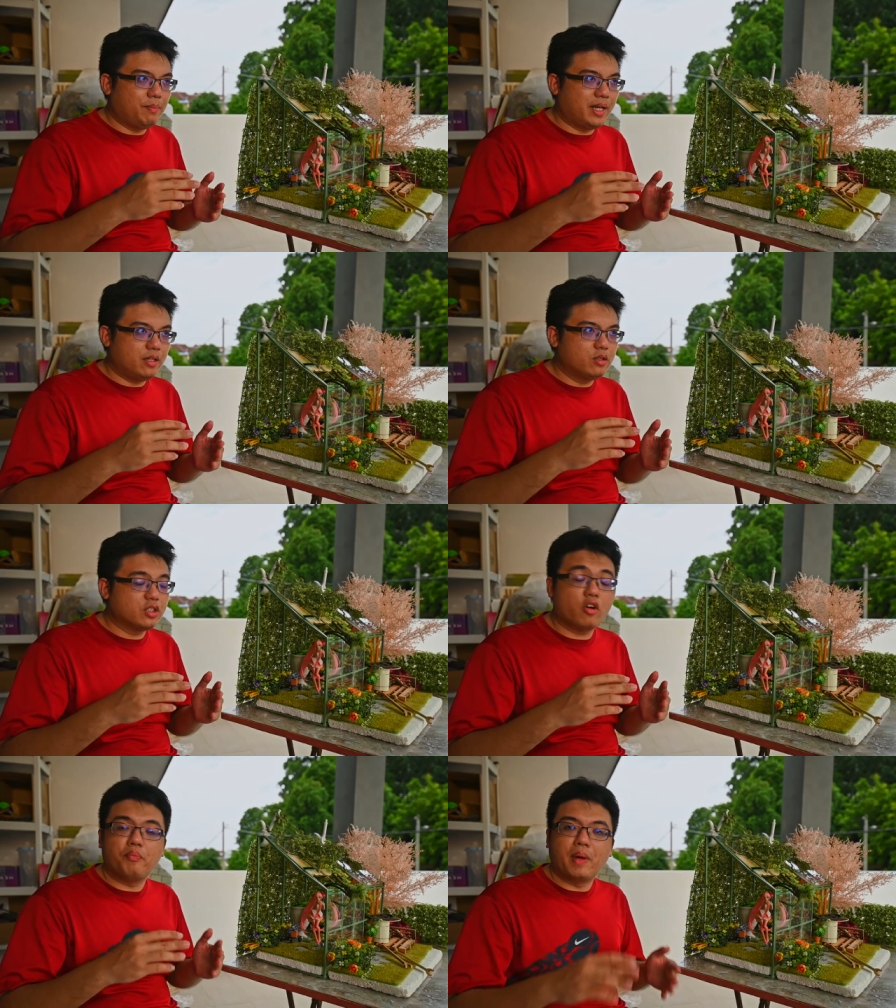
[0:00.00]
make use
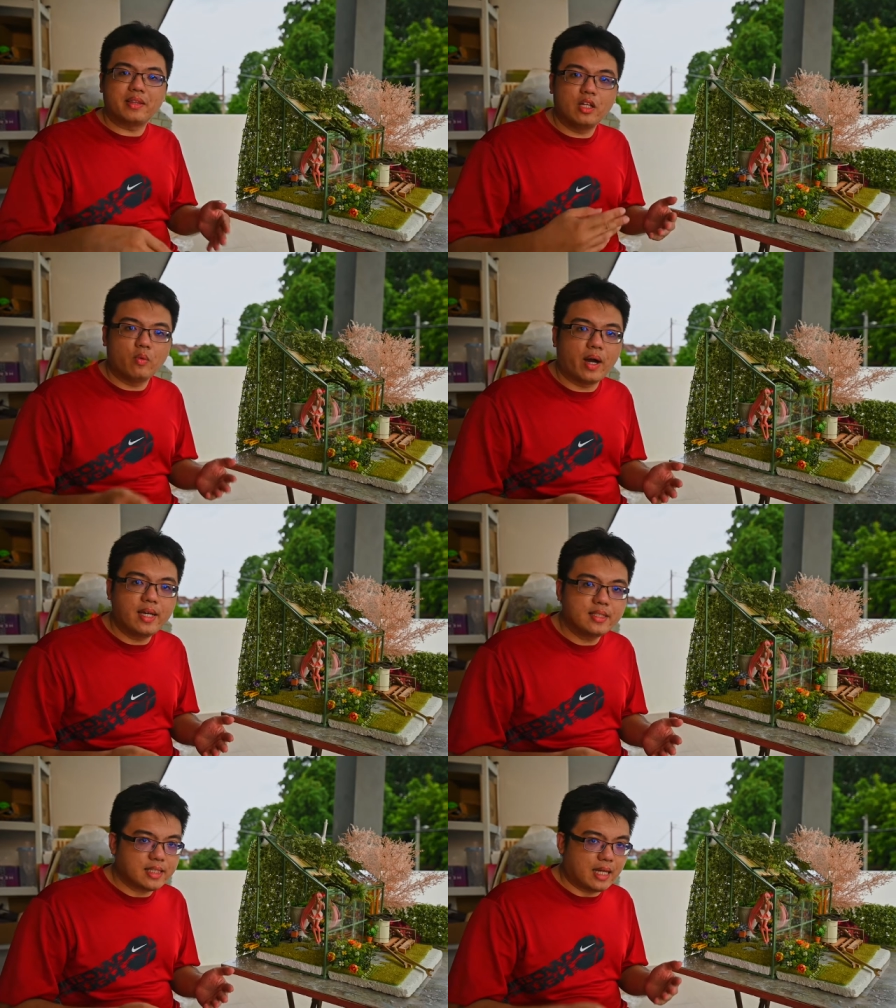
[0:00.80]
of metal
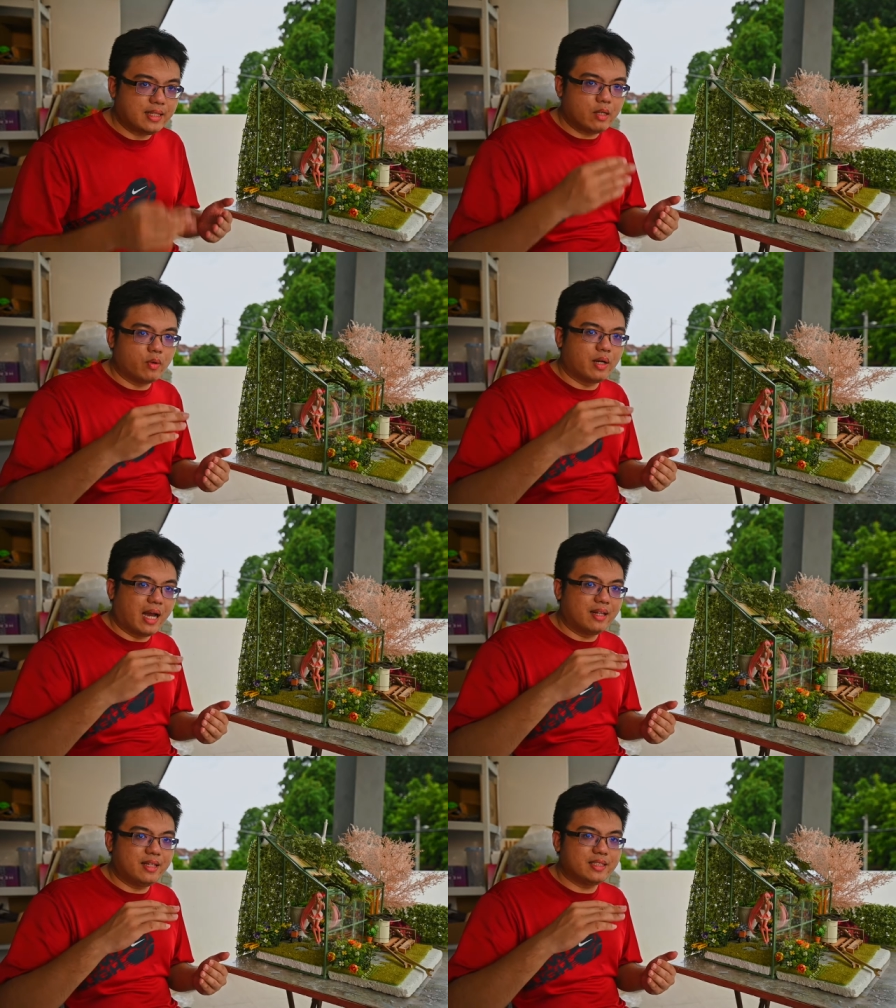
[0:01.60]
wires and they will
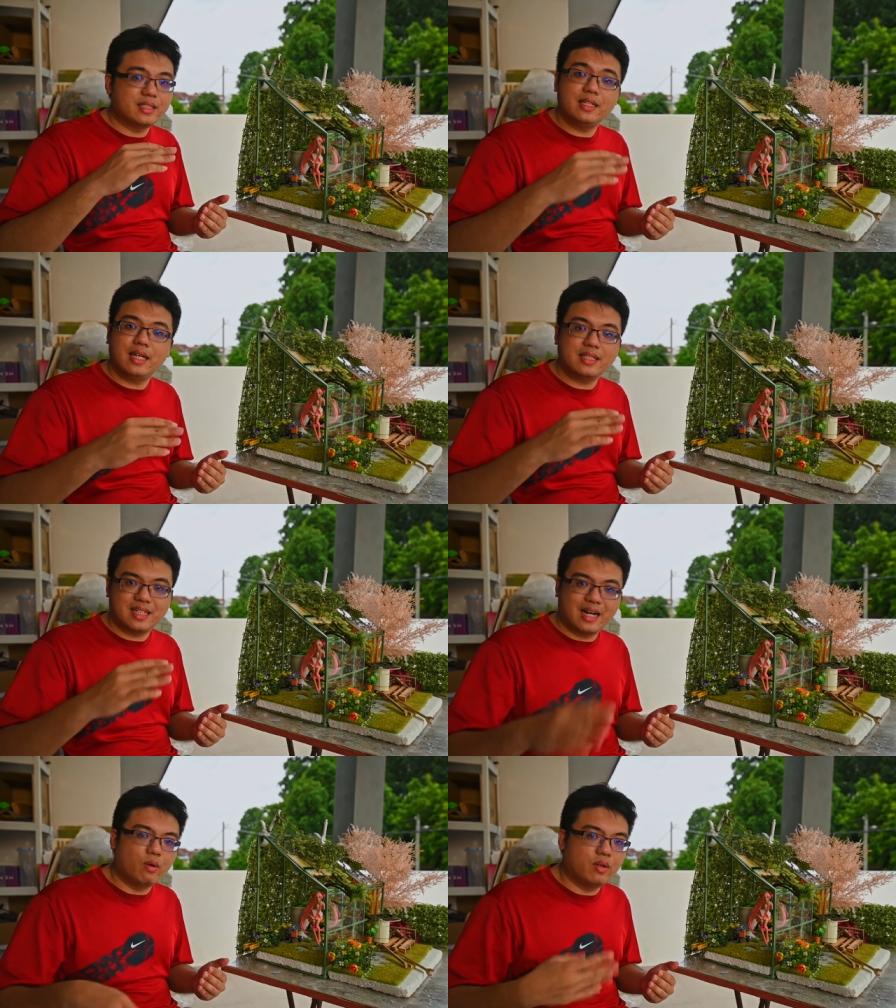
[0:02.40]
edit it
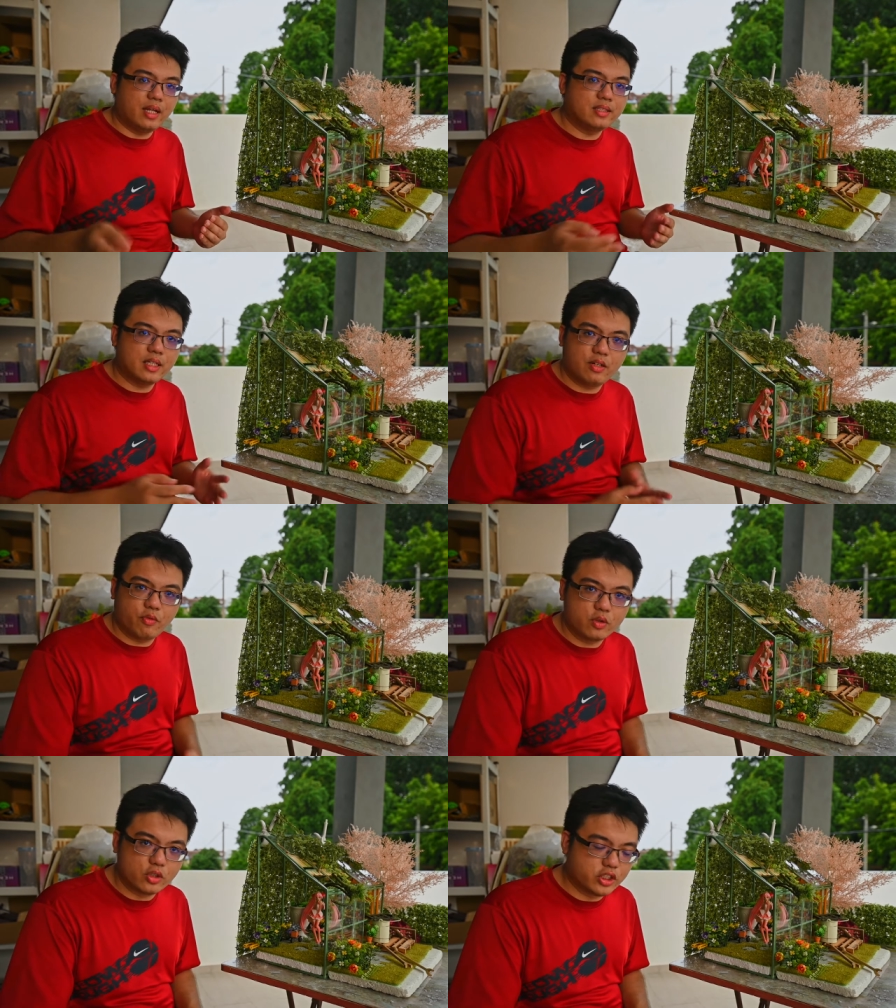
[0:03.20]
out later in
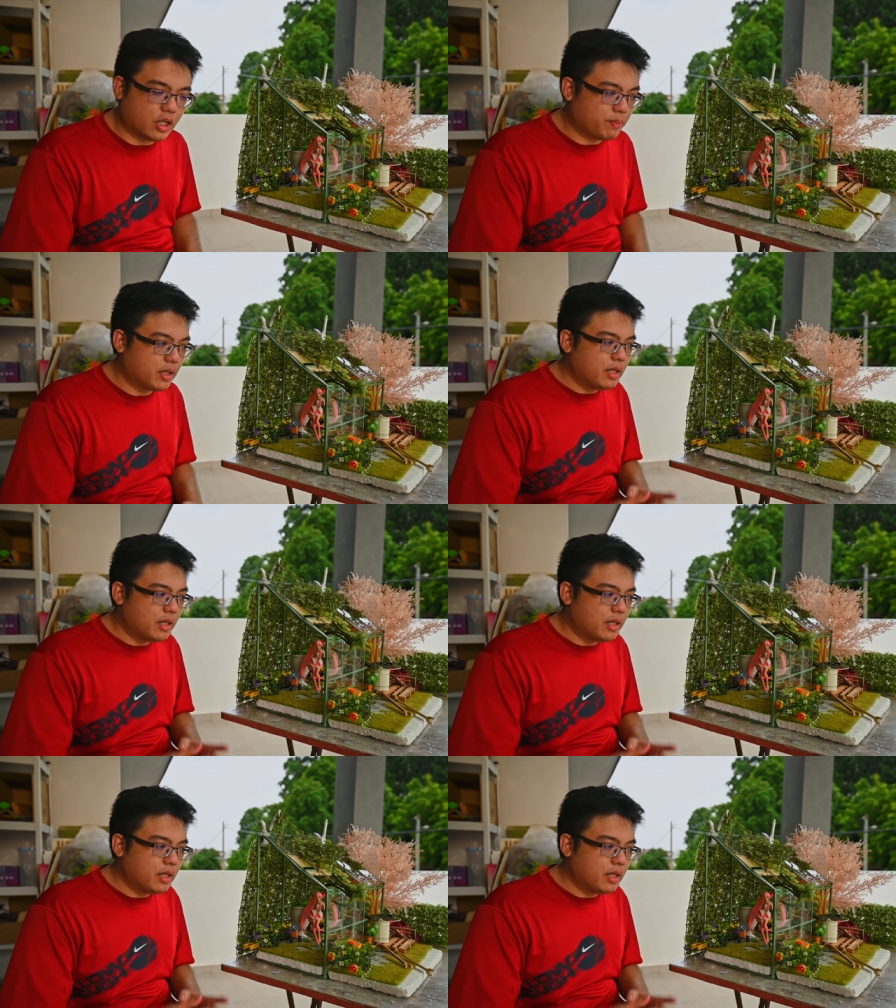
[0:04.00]
Photoshop.